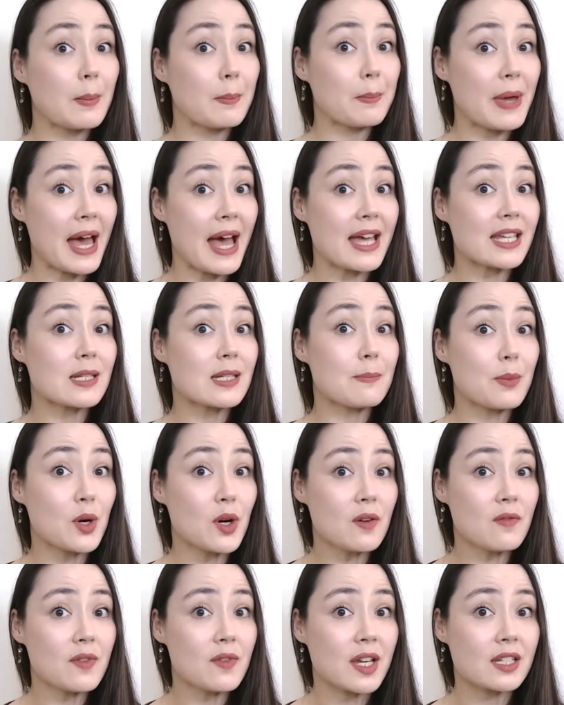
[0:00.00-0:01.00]
Past
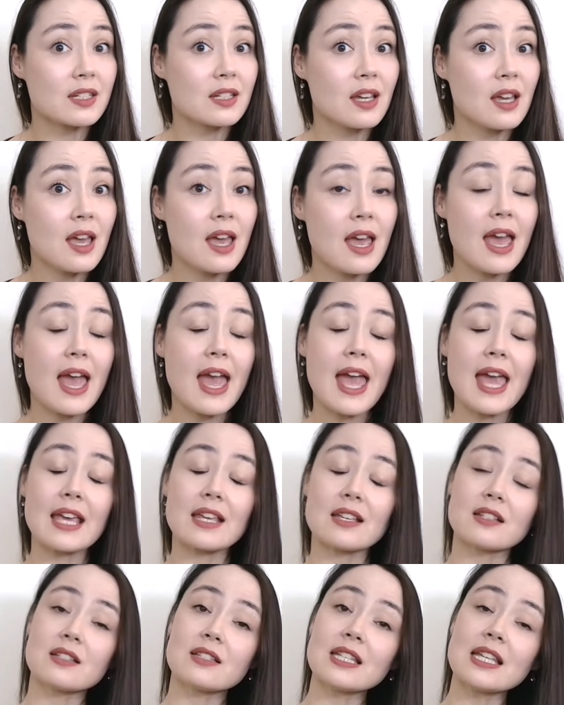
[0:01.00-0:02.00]
perfect, a
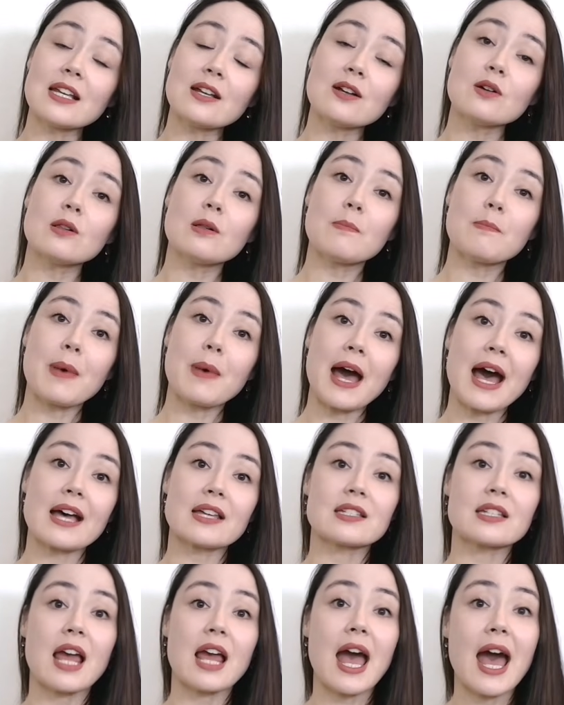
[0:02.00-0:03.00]
single
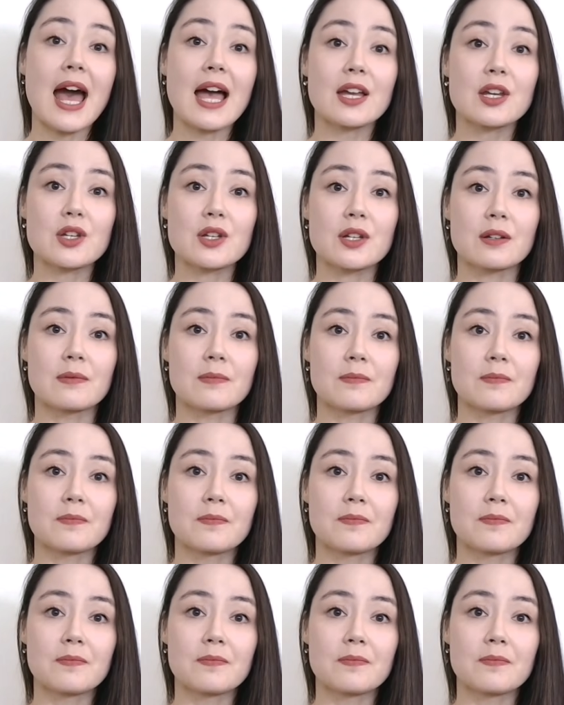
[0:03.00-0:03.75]
past action.